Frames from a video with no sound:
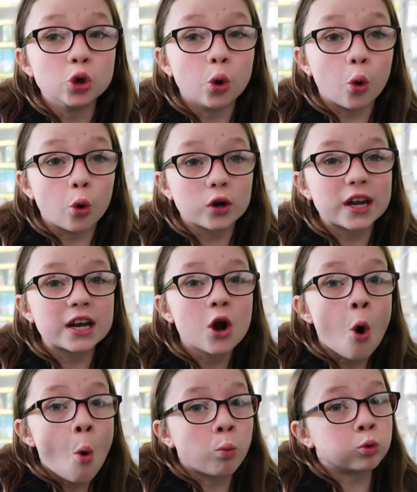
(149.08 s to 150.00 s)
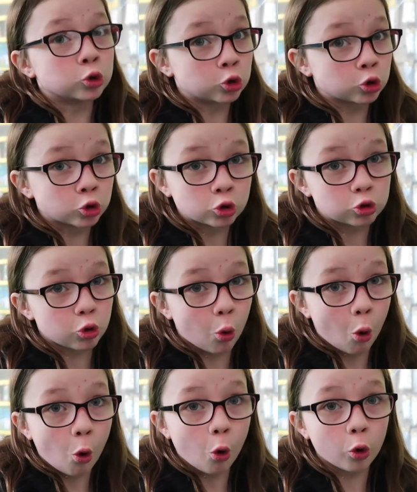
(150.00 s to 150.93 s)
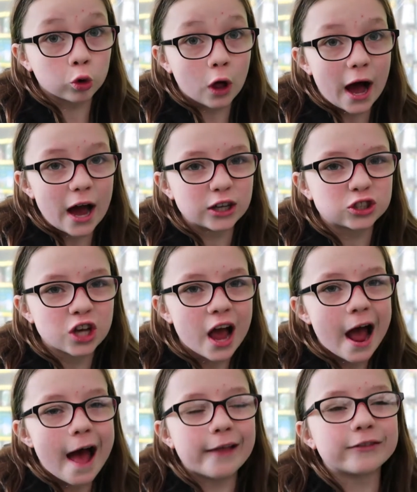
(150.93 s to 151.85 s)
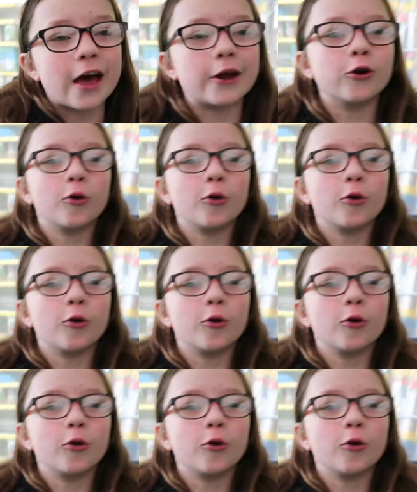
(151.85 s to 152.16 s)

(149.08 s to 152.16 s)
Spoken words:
The snoring was so loud, and then